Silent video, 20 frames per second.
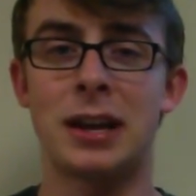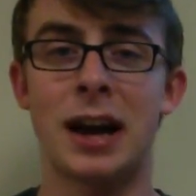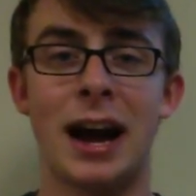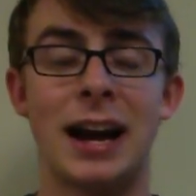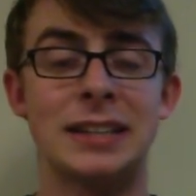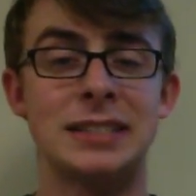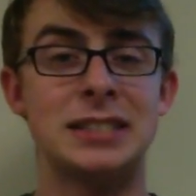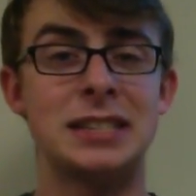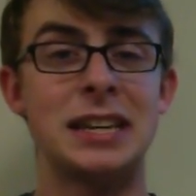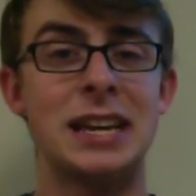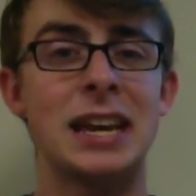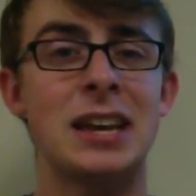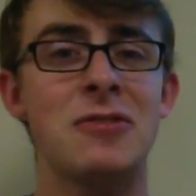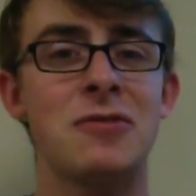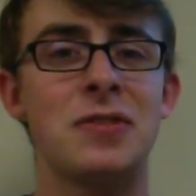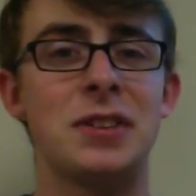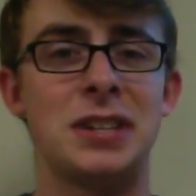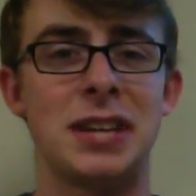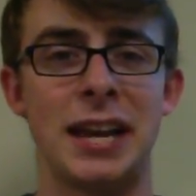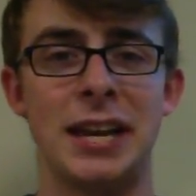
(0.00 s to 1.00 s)
Guys, the
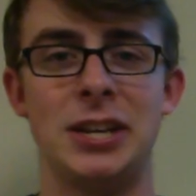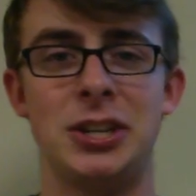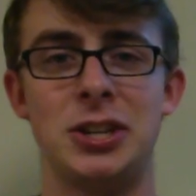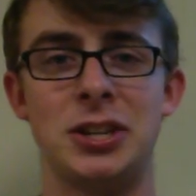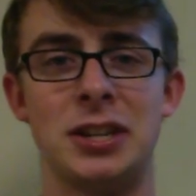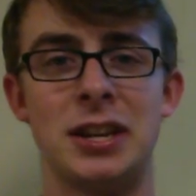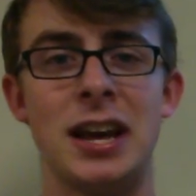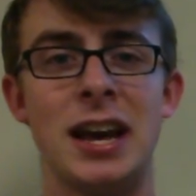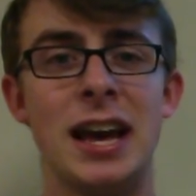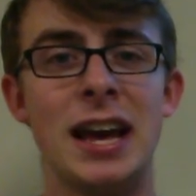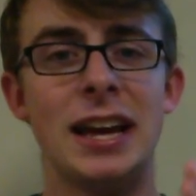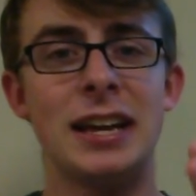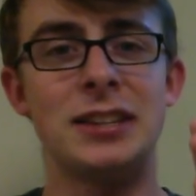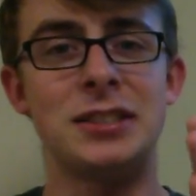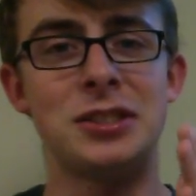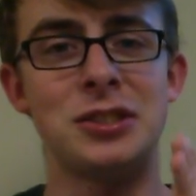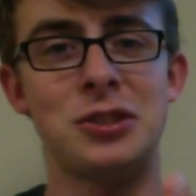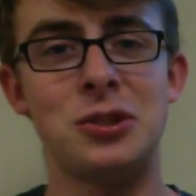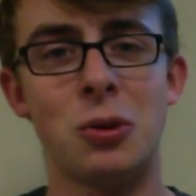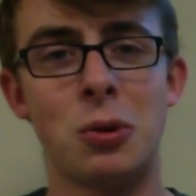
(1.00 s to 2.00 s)
invitation
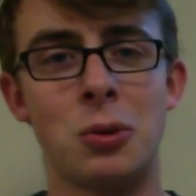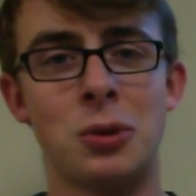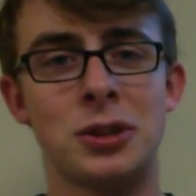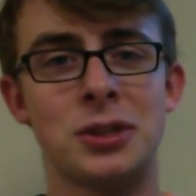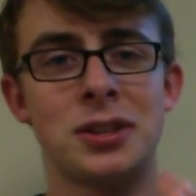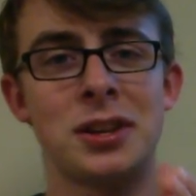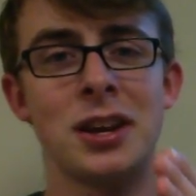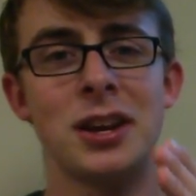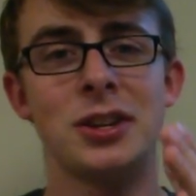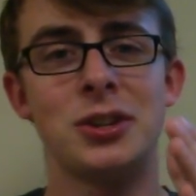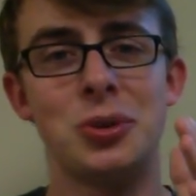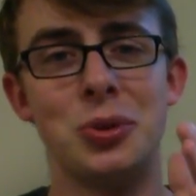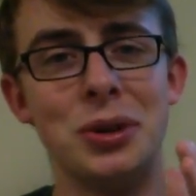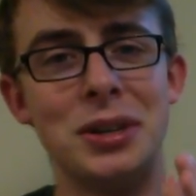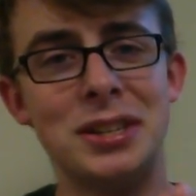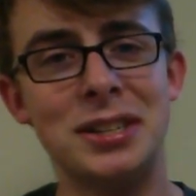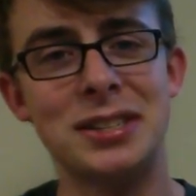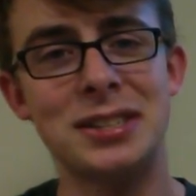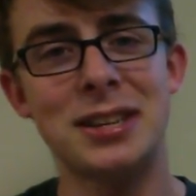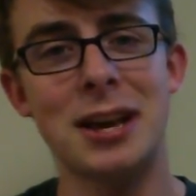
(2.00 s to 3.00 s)
is yours to
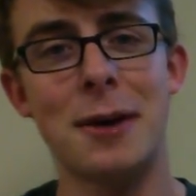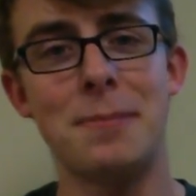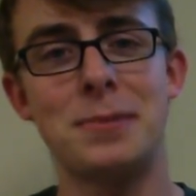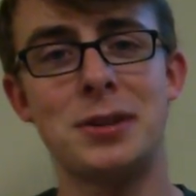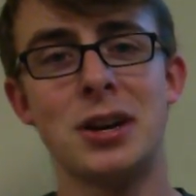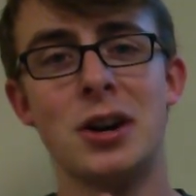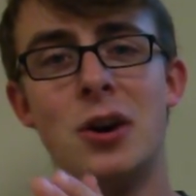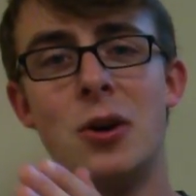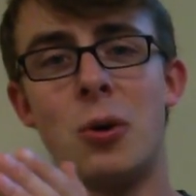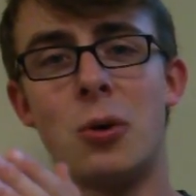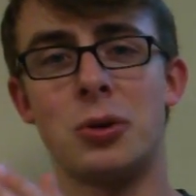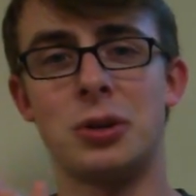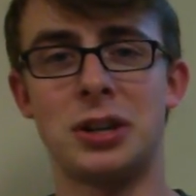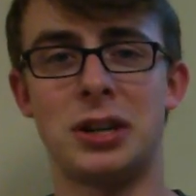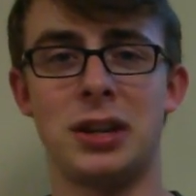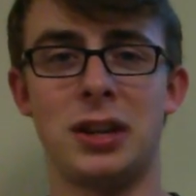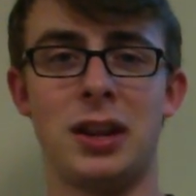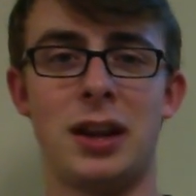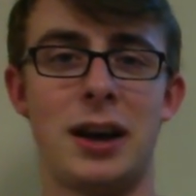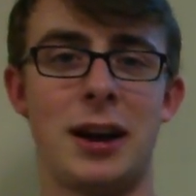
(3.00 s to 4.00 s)
accept or
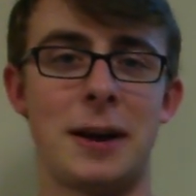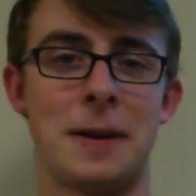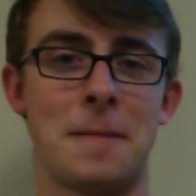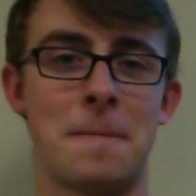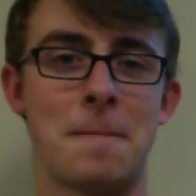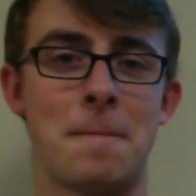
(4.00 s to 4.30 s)
decline.